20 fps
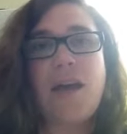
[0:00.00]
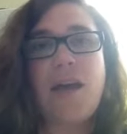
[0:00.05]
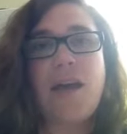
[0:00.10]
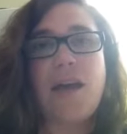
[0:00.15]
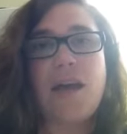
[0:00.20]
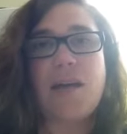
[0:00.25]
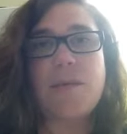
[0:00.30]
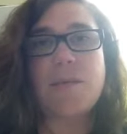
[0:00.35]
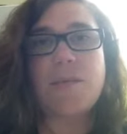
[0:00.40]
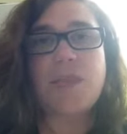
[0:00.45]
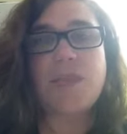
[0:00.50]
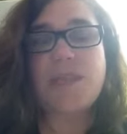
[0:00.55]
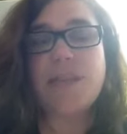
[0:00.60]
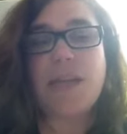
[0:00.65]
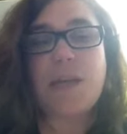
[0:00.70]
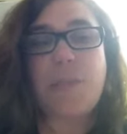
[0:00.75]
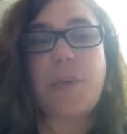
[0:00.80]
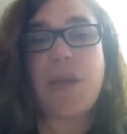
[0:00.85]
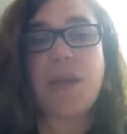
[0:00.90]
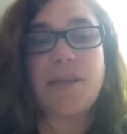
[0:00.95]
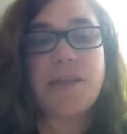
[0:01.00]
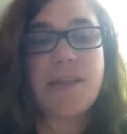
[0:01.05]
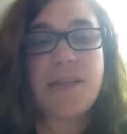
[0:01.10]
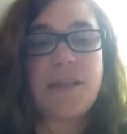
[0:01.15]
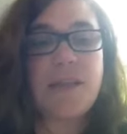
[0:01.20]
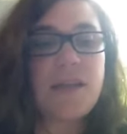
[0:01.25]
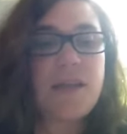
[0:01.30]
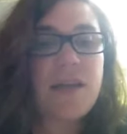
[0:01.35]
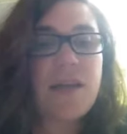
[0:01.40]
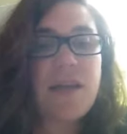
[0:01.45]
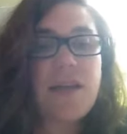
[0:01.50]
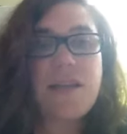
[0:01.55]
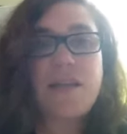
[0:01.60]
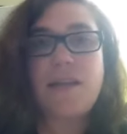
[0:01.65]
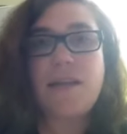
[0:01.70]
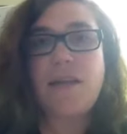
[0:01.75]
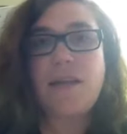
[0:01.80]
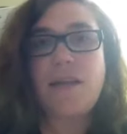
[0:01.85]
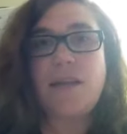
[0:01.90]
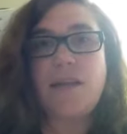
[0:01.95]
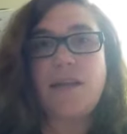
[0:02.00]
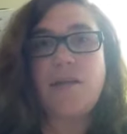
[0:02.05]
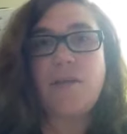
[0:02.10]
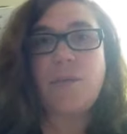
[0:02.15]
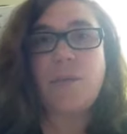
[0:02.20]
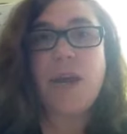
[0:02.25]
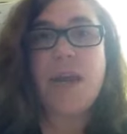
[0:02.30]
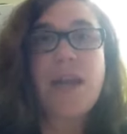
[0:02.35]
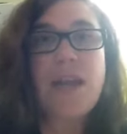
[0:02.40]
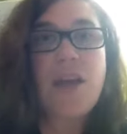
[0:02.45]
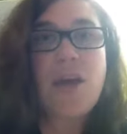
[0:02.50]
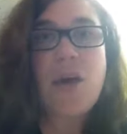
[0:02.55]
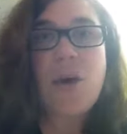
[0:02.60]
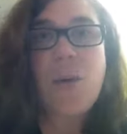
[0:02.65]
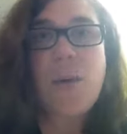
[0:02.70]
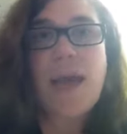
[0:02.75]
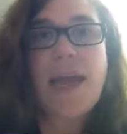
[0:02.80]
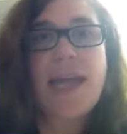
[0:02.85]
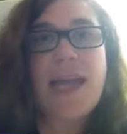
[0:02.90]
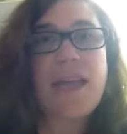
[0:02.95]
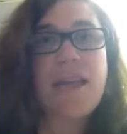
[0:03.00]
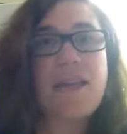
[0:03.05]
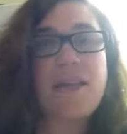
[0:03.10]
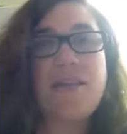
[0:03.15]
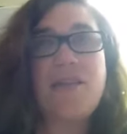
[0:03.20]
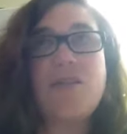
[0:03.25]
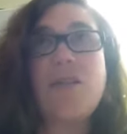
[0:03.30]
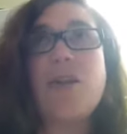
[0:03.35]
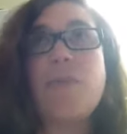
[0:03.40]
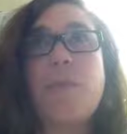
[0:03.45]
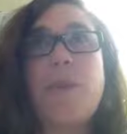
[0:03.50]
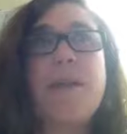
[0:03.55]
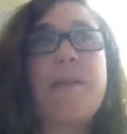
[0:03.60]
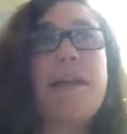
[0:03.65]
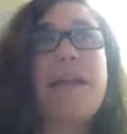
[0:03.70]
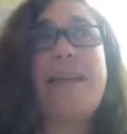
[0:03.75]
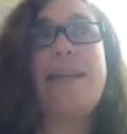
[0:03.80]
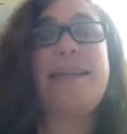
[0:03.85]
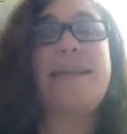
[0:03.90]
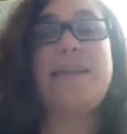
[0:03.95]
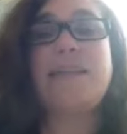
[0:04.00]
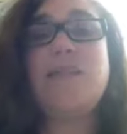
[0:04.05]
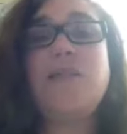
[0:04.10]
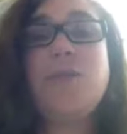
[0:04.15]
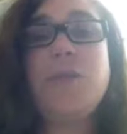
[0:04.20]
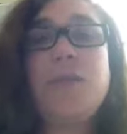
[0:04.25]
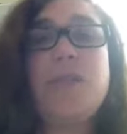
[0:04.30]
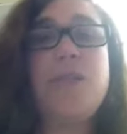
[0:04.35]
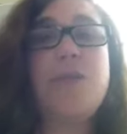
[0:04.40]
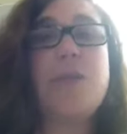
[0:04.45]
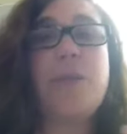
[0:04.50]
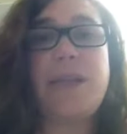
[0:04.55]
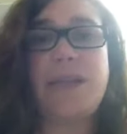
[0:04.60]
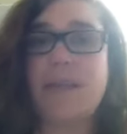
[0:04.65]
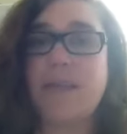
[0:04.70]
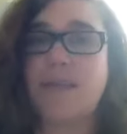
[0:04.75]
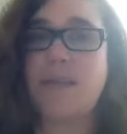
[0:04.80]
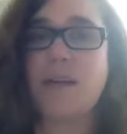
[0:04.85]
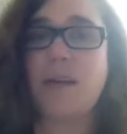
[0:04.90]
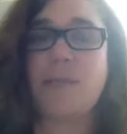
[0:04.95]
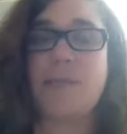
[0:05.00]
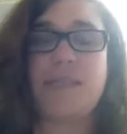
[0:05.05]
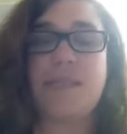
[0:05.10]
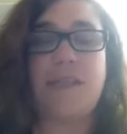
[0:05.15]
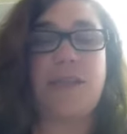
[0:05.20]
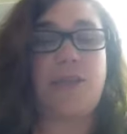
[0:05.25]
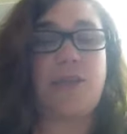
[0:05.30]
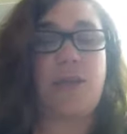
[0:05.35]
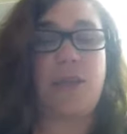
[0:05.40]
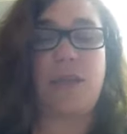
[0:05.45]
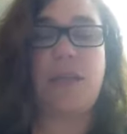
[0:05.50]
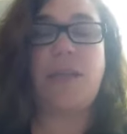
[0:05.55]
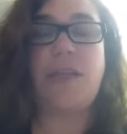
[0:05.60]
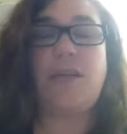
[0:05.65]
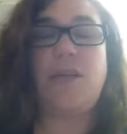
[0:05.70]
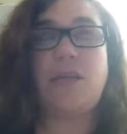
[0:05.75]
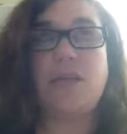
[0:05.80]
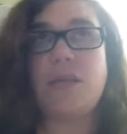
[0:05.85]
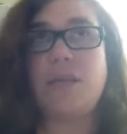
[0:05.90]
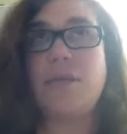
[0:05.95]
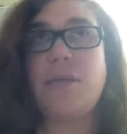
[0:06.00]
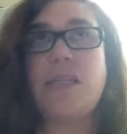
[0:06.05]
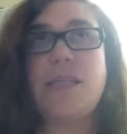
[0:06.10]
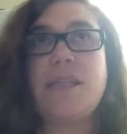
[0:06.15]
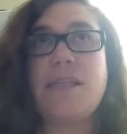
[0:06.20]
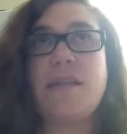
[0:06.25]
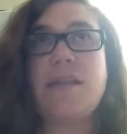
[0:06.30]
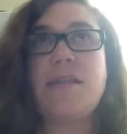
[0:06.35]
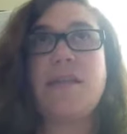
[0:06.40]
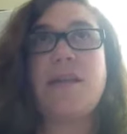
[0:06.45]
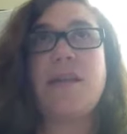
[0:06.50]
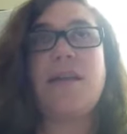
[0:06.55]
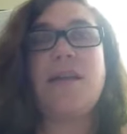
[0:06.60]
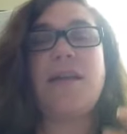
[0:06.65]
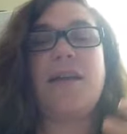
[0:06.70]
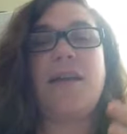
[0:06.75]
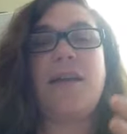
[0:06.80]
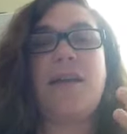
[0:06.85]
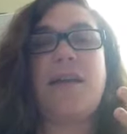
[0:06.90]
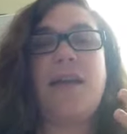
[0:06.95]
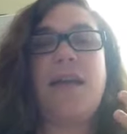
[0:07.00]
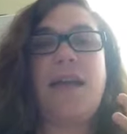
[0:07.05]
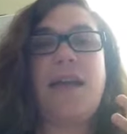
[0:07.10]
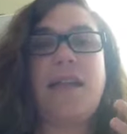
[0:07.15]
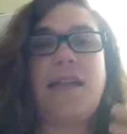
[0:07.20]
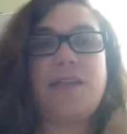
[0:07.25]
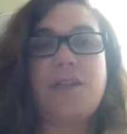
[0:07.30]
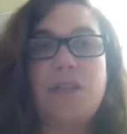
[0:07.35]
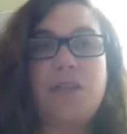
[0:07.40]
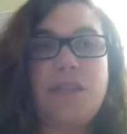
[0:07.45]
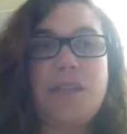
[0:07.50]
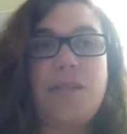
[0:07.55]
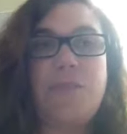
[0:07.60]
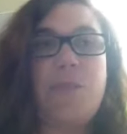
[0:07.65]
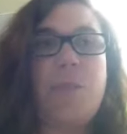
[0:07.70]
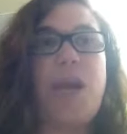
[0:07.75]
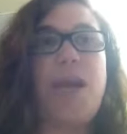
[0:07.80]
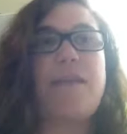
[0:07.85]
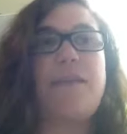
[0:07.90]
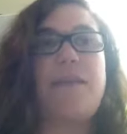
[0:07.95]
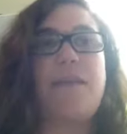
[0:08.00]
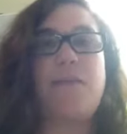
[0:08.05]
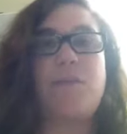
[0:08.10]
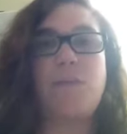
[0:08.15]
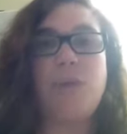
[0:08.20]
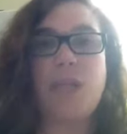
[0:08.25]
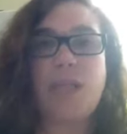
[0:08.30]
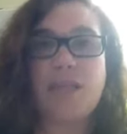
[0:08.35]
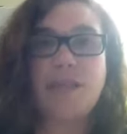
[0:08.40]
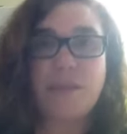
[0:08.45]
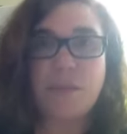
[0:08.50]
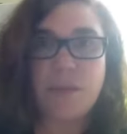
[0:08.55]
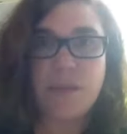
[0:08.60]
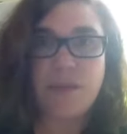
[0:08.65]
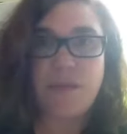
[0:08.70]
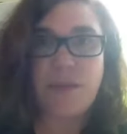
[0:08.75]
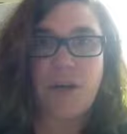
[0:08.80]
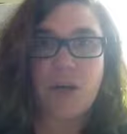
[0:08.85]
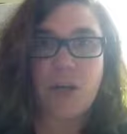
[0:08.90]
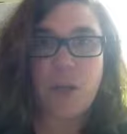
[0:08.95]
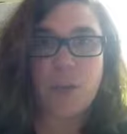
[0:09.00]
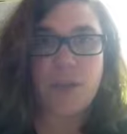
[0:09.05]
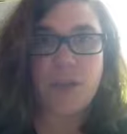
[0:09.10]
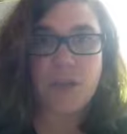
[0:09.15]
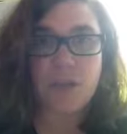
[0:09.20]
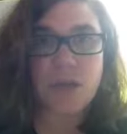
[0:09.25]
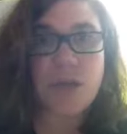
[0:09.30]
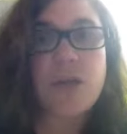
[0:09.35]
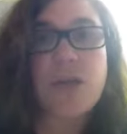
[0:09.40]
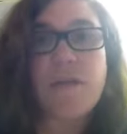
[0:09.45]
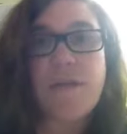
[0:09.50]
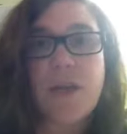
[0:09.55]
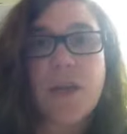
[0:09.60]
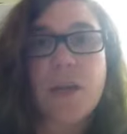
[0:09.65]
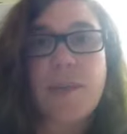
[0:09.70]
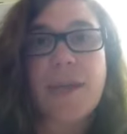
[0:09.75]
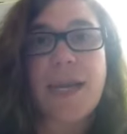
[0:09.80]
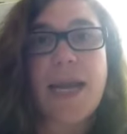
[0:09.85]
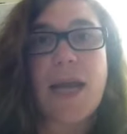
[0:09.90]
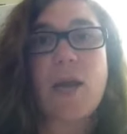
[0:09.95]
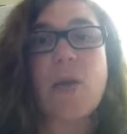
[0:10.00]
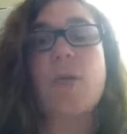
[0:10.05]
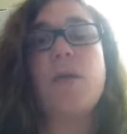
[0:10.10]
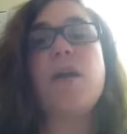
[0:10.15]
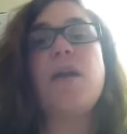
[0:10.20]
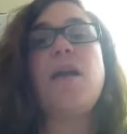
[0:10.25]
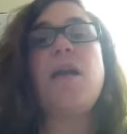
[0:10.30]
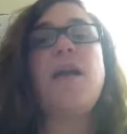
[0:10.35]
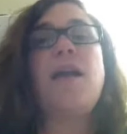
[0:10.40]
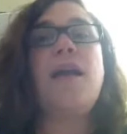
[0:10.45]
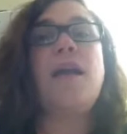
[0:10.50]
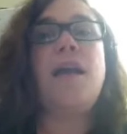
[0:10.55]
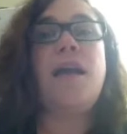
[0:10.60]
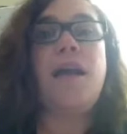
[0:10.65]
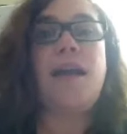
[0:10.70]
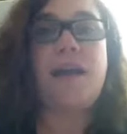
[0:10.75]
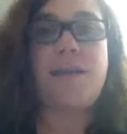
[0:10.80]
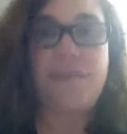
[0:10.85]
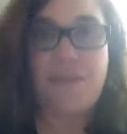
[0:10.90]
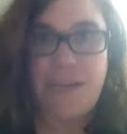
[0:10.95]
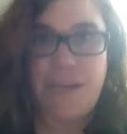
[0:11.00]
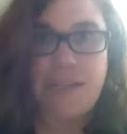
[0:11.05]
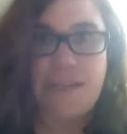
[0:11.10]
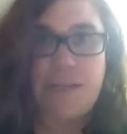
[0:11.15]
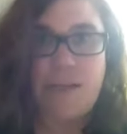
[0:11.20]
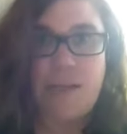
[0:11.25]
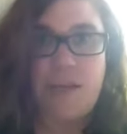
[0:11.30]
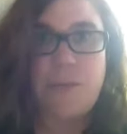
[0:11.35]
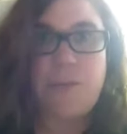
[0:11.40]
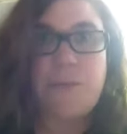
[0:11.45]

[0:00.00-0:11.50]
Um, she said I plugged in the radio and it started blaring, and I didn't know what to do, and I stopped and said, Darlene, you can do this. And I took a deep breath and realized it was the volume and turned the volume down and fixed it.